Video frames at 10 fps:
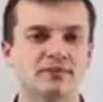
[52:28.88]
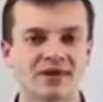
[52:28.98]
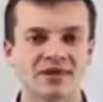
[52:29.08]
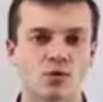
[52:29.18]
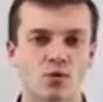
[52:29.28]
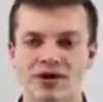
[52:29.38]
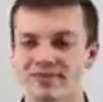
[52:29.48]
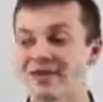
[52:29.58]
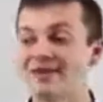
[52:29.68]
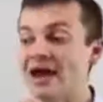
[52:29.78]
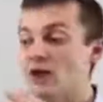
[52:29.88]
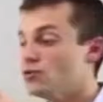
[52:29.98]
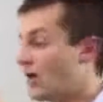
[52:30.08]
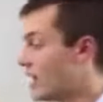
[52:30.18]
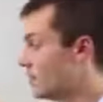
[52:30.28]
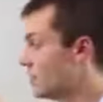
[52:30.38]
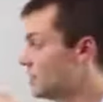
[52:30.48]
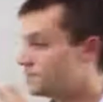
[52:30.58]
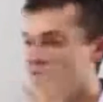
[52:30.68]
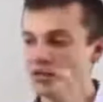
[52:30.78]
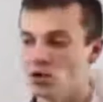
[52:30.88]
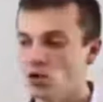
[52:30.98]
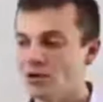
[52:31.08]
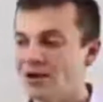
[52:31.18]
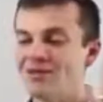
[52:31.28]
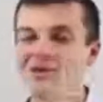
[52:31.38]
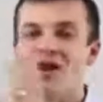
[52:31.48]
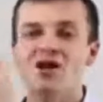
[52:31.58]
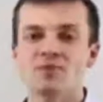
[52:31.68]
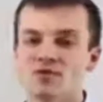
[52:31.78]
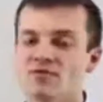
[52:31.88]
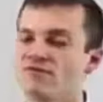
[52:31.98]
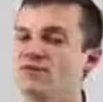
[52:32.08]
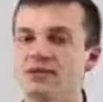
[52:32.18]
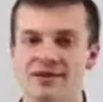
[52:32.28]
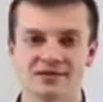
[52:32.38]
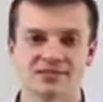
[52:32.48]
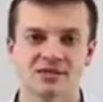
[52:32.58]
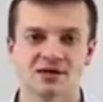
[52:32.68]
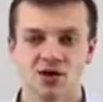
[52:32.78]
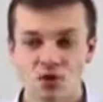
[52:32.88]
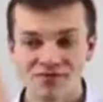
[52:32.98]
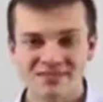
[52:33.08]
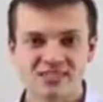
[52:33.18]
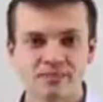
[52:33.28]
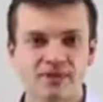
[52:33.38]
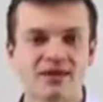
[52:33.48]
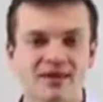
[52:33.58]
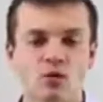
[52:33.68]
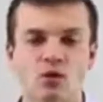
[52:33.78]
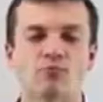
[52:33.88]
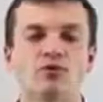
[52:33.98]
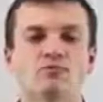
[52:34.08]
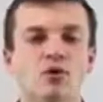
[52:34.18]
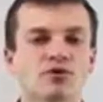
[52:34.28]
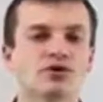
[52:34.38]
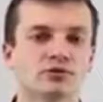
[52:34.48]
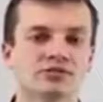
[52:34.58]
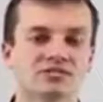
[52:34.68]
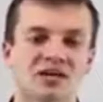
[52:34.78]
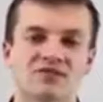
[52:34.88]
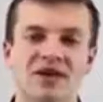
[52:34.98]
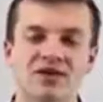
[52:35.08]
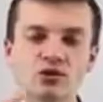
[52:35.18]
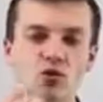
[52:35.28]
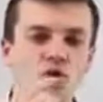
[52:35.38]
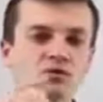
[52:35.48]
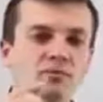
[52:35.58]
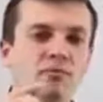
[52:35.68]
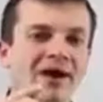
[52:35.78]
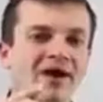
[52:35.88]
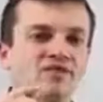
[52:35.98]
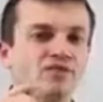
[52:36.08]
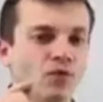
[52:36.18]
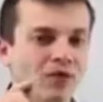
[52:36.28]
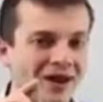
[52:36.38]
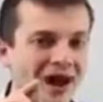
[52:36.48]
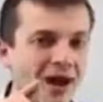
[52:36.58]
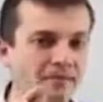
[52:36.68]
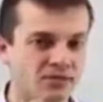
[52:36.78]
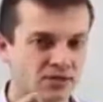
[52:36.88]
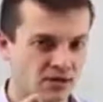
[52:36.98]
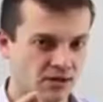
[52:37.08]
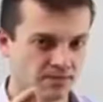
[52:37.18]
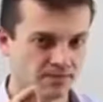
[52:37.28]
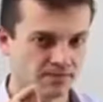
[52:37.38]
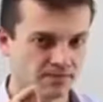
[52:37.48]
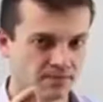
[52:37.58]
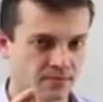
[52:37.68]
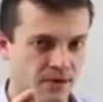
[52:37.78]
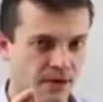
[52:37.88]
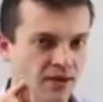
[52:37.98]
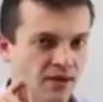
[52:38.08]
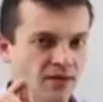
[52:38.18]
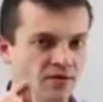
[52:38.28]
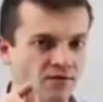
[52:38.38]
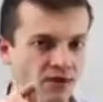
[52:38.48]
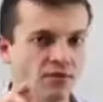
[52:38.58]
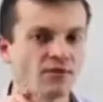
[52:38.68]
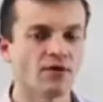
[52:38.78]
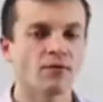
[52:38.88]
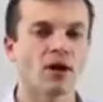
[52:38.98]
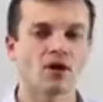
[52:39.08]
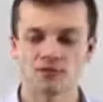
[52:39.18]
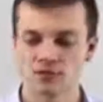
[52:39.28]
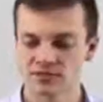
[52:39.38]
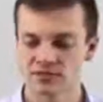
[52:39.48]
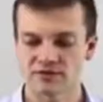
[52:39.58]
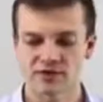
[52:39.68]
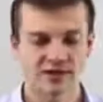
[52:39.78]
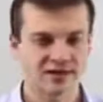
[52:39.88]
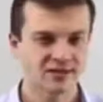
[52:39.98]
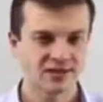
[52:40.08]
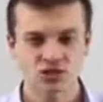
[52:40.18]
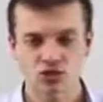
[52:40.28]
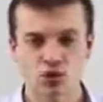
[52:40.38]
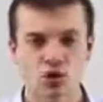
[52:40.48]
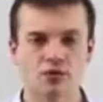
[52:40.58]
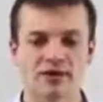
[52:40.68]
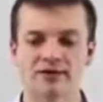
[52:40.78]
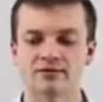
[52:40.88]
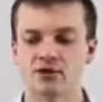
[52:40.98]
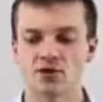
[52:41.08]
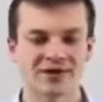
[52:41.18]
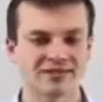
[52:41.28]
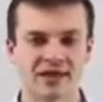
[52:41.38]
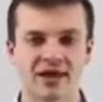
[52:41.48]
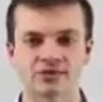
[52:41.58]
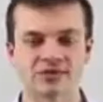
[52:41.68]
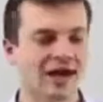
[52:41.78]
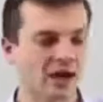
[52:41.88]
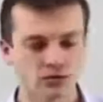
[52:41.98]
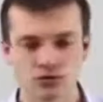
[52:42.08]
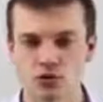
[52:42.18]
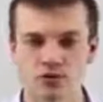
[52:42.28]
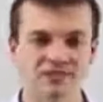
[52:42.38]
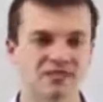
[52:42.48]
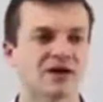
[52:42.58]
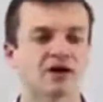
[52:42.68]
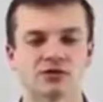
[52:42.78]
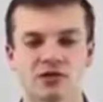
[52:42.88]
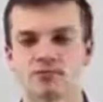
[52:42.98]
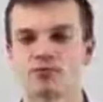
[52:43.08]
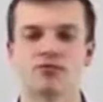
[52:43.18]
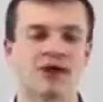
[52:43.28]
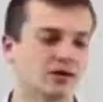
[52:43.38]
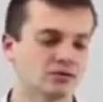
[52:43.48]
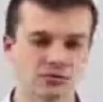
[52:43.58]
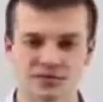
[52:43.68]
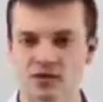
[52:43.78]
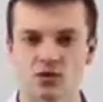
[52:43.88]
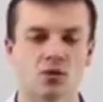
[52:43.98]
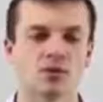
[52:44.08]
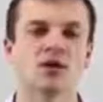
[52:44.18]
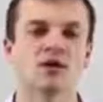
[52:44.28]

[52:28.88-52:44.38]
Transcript: with the CPA network, and then now you have an army of affiliates of that CPA network promoting your stuff, and you only pay for an opt-in, okay? Very, very powerful stuff. Again, I teach you all that, ins and outs and how to do all that stuff, how to get approved, how to set